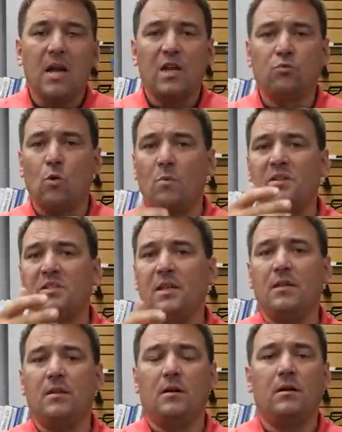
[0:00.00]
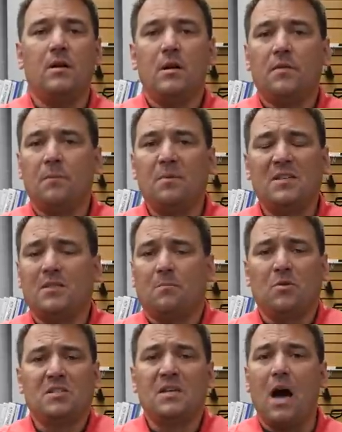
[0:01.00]
It's what we see, it's the
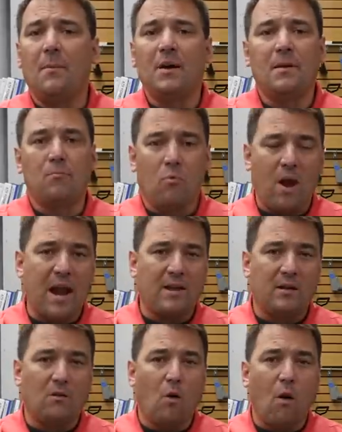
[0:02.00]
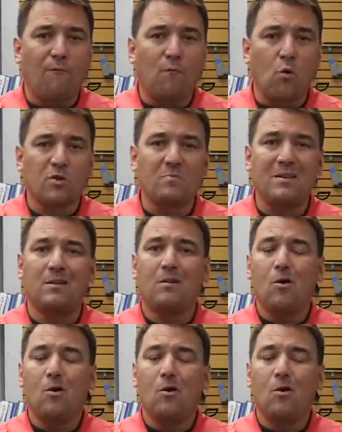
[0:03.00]
predominant brand in law enforcement,